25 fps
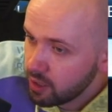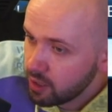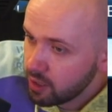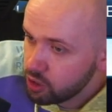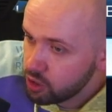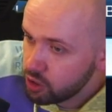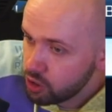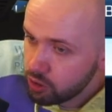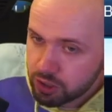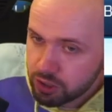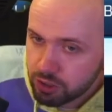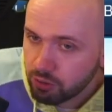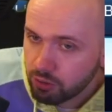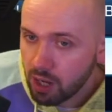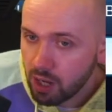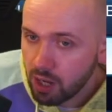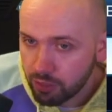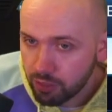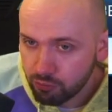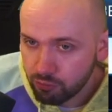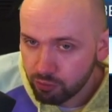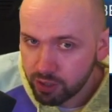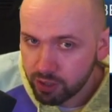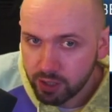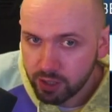use your
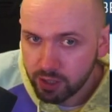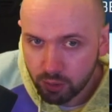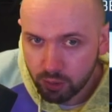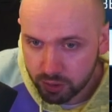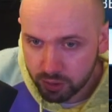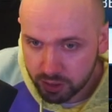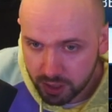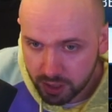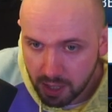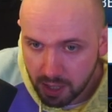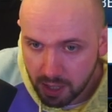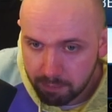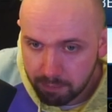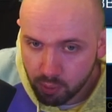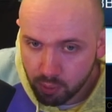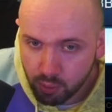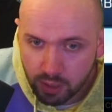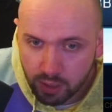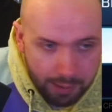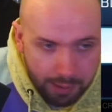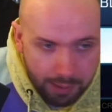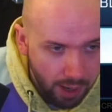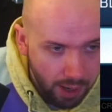R3 or turn ball cam